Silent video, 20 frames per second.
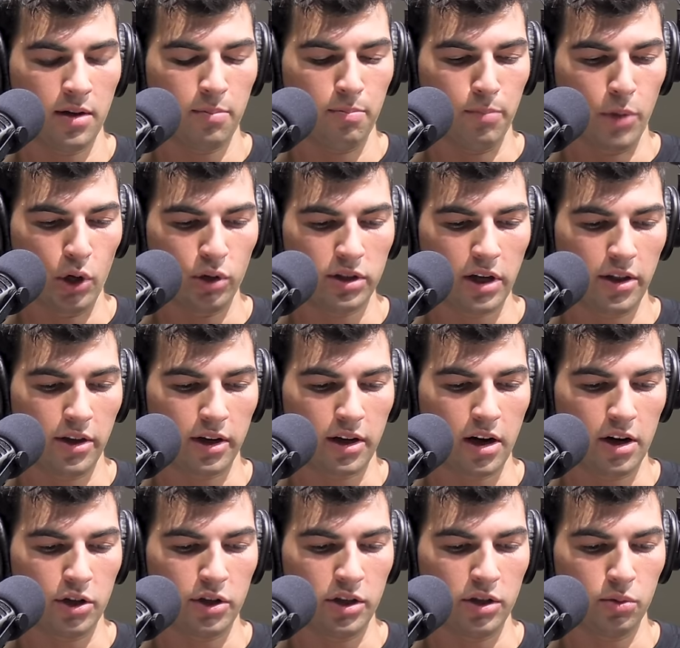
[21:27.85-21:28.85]
Most other
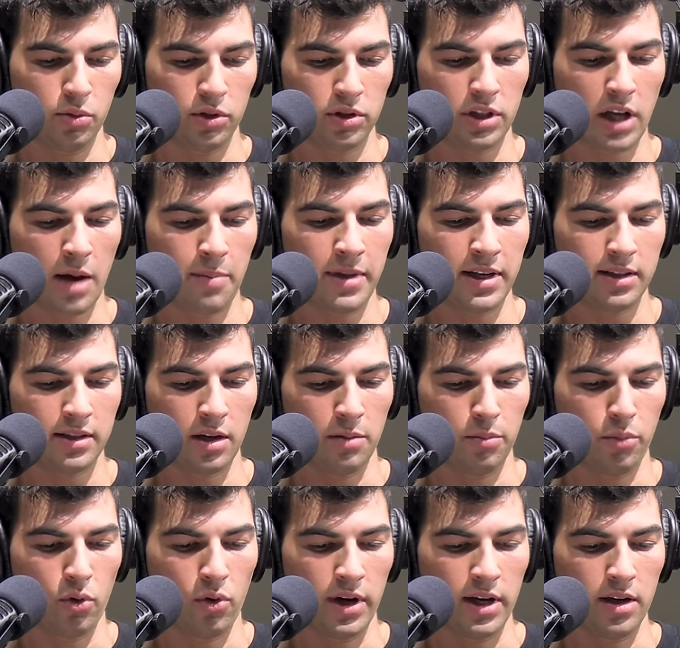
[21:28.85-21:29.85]
countries will stop at
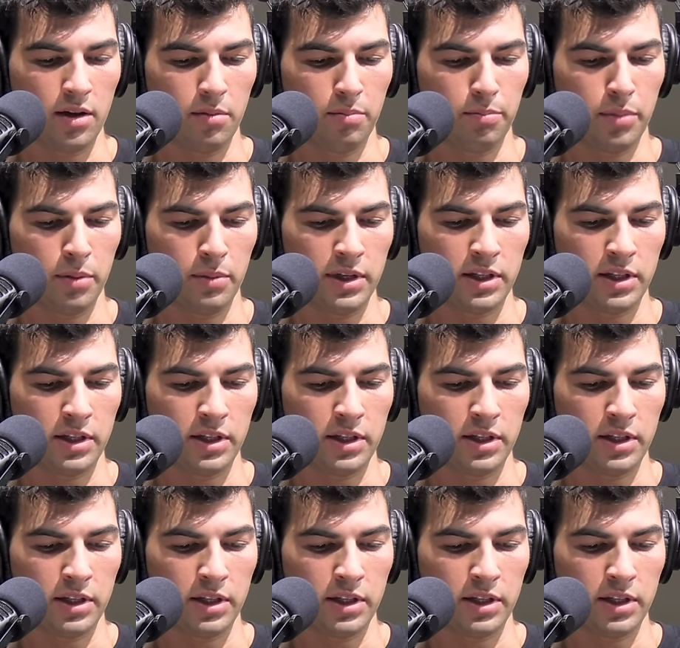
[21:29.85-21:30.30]
some point, but